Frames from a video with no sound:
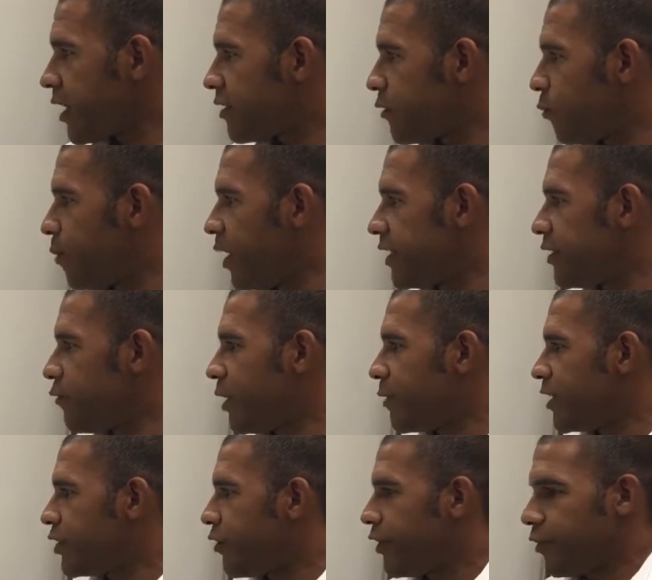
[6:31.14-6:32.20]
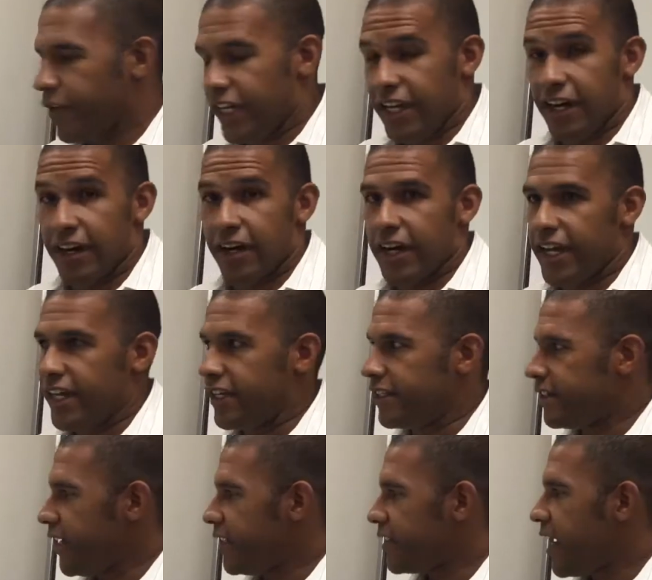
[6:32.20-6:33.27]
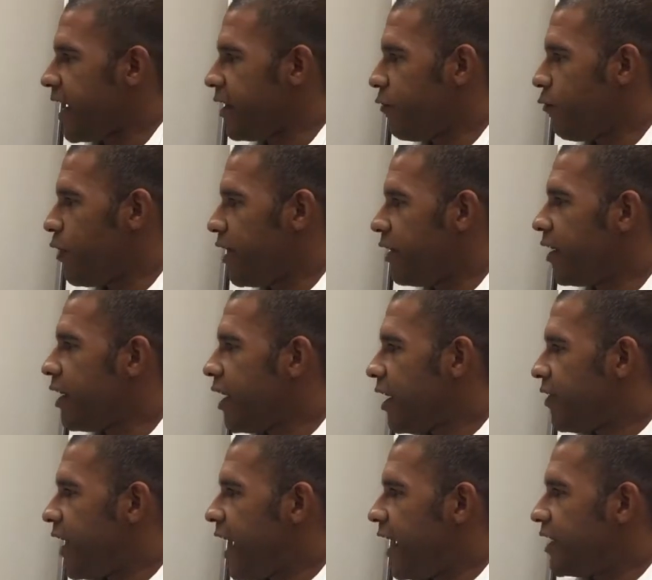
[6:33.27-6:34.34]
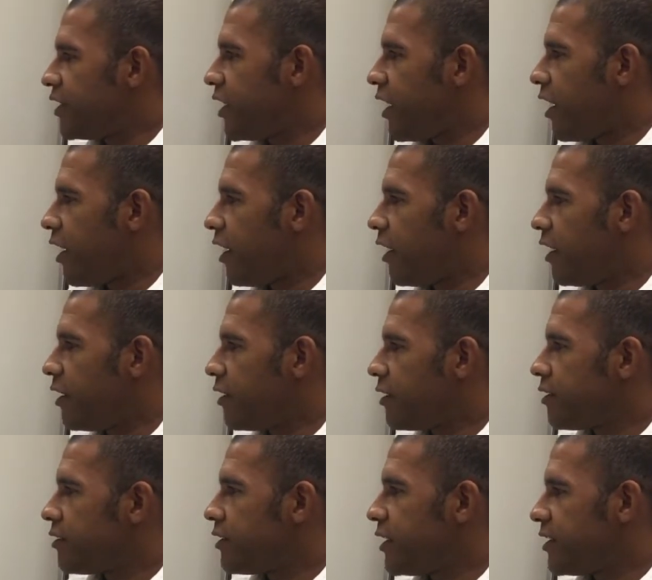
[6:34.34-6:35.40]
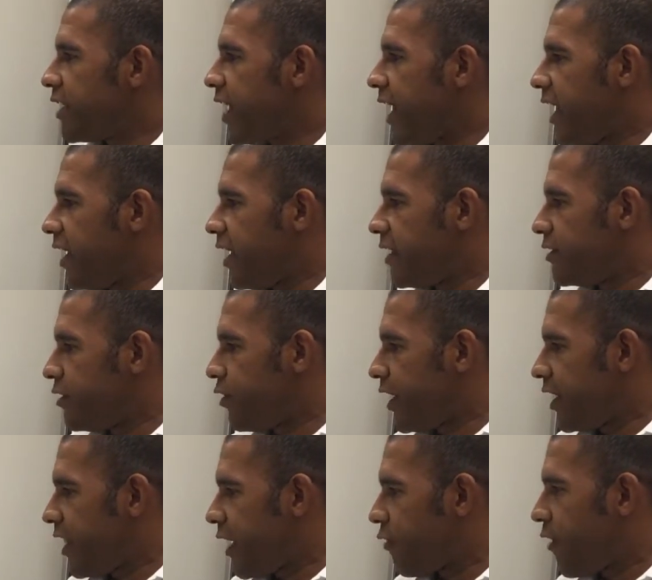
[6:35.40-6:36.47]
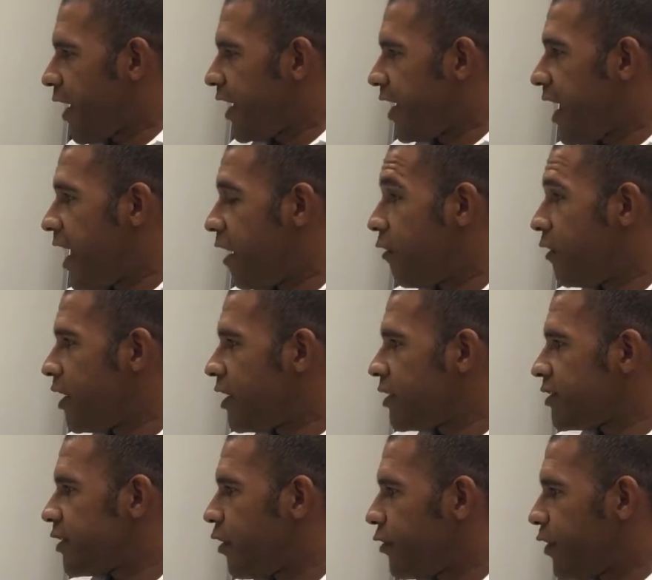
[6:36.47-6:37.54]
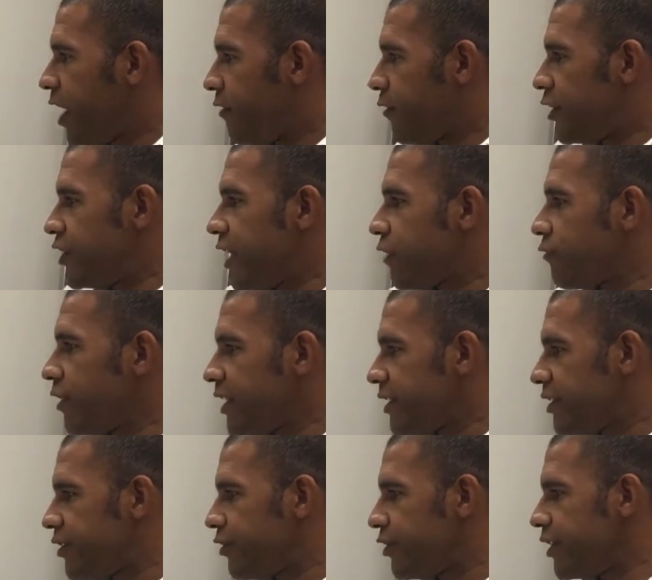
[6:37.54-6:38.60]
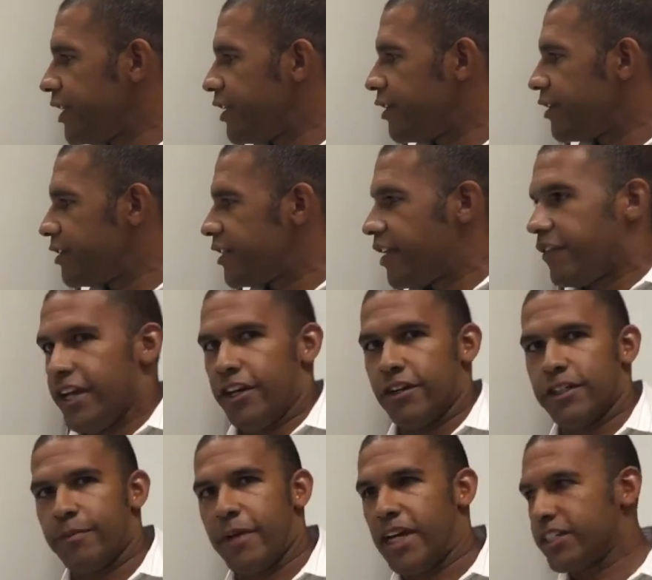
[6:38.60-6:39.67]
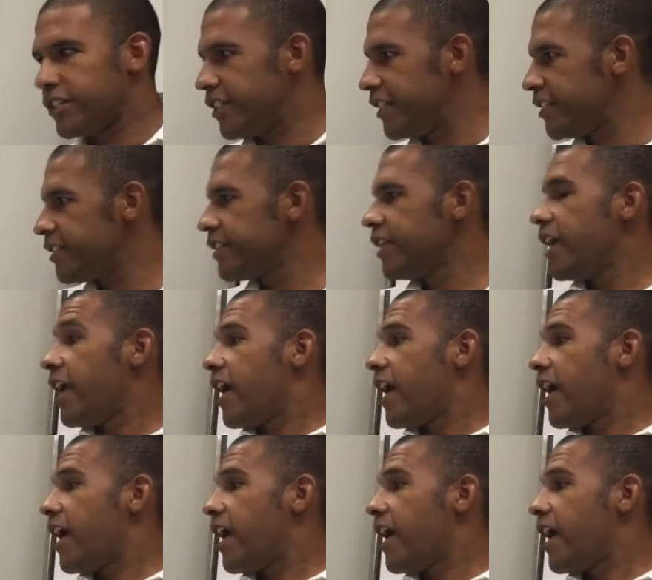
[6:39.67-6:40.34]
So basically what I'm going to show you here is kind of what the HR design is looking like right now. So you have your generalists, your leaders, and then your specialists.